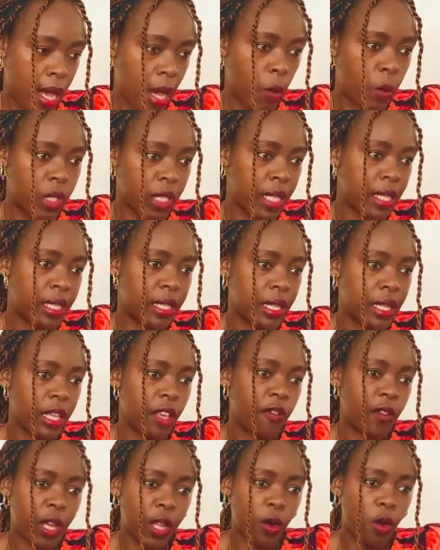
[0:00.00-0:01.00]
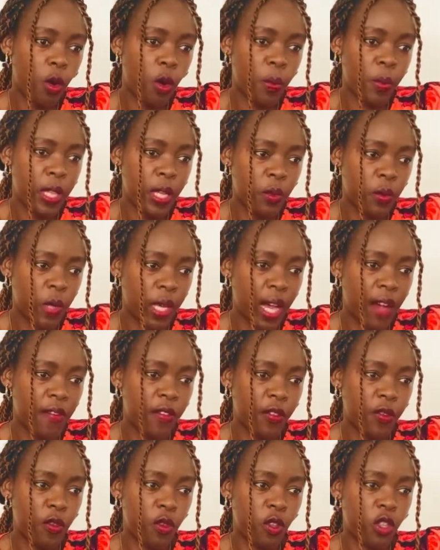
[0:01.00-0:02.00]
We just live and hope that we have
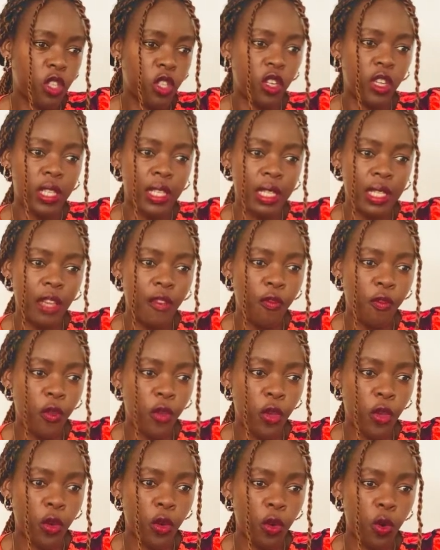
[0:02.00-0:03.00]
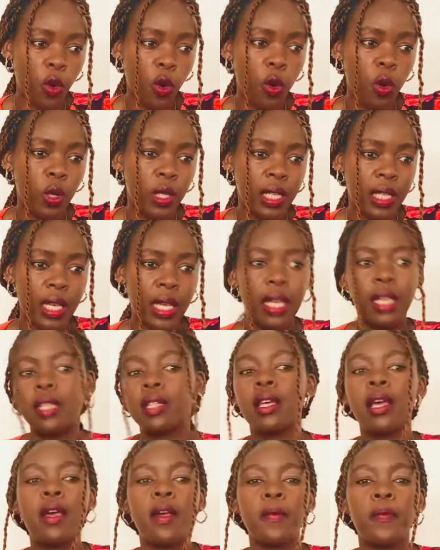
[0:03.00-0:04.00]
a future. Save for your old
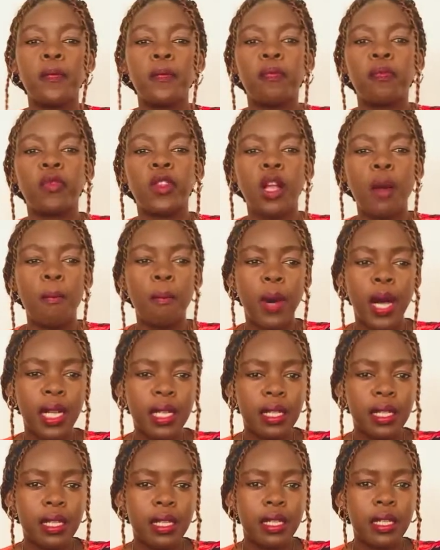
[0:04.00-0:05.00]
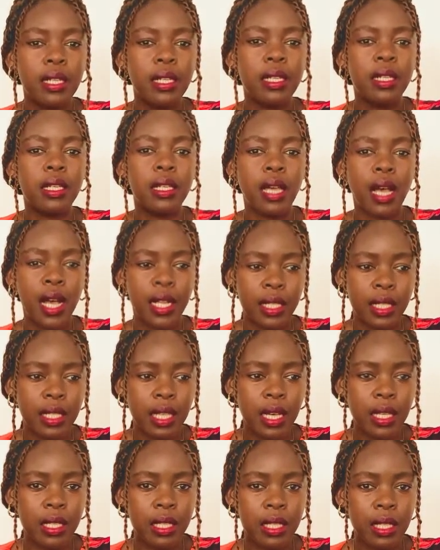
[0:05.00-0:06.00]
age, but at
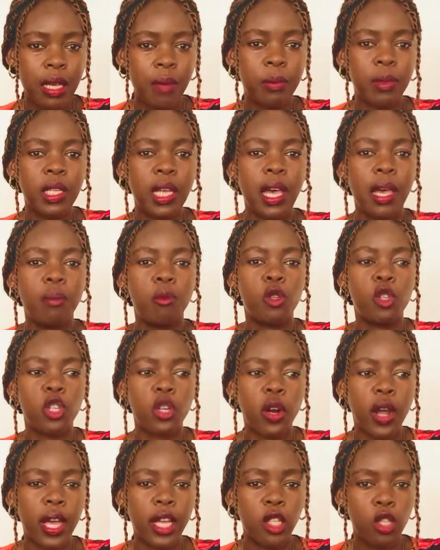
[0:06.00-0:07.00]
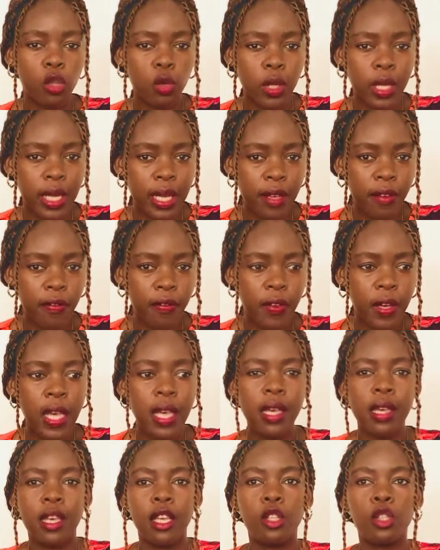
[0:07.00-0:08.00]
the same time, try to live,
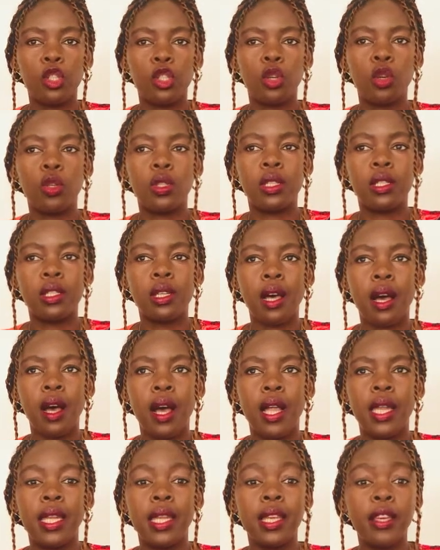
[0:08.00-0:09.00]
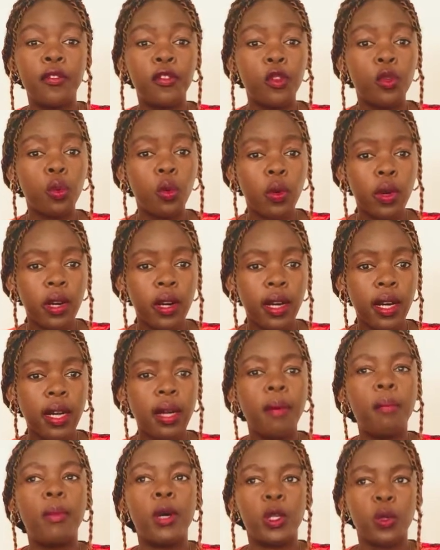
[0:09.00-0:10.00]
and don't live to
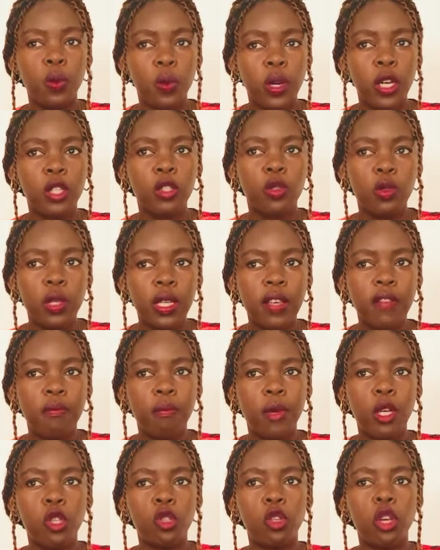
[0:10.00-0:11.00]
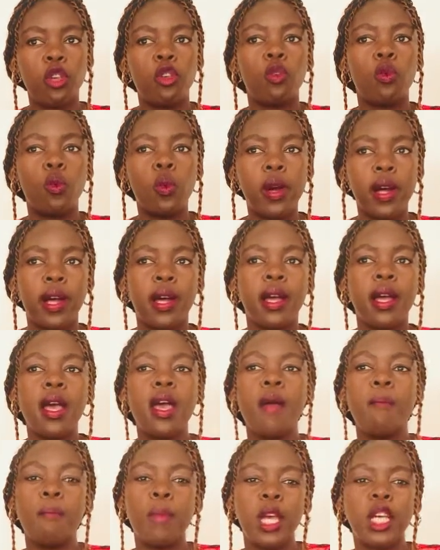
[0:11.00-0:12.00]
work, but work to live. Make sure you work
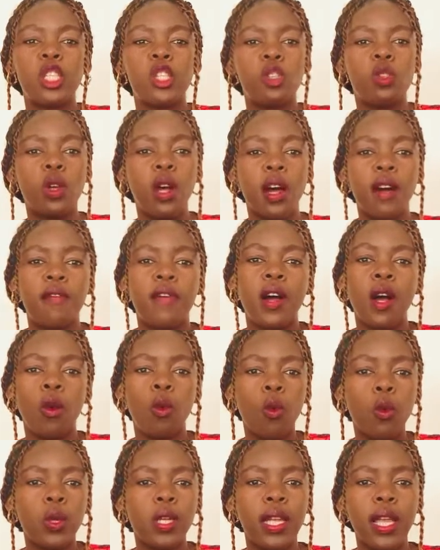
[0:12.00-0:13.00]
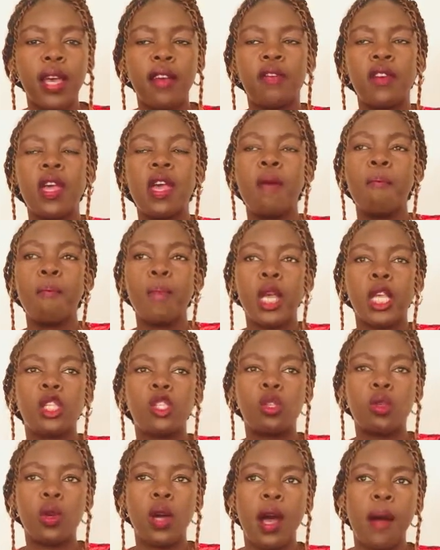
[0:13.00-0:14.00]
makes you have a good life,
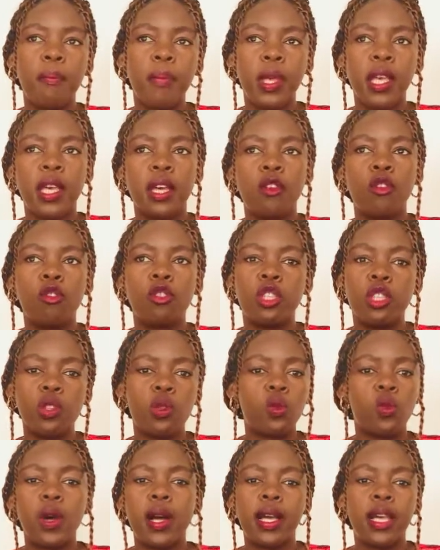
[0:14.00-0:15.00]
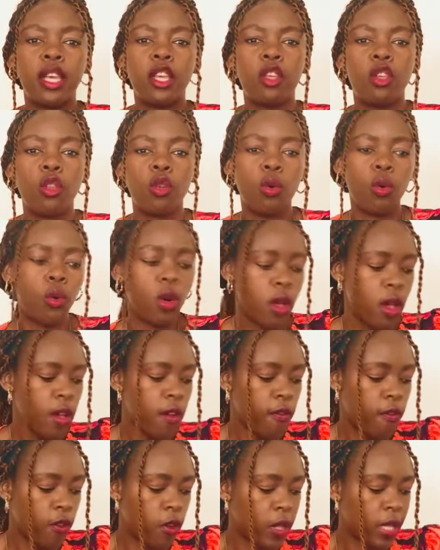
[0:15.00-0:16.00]
makes you happy, and not just working, you know,
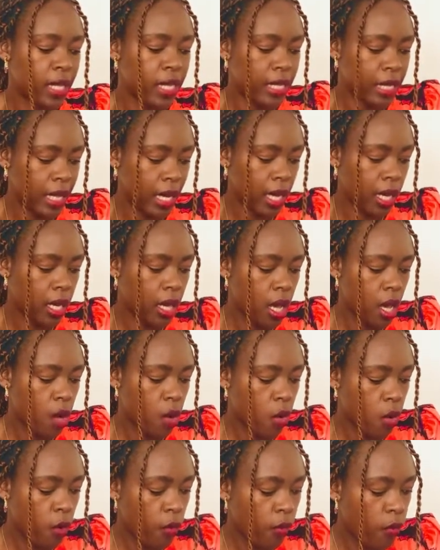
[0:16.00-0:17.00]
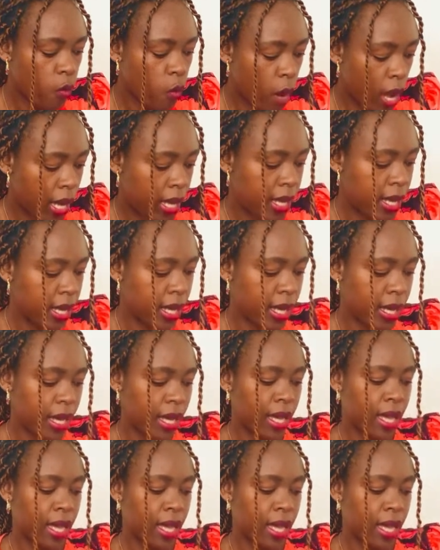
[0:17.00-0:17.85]
for the sake of working.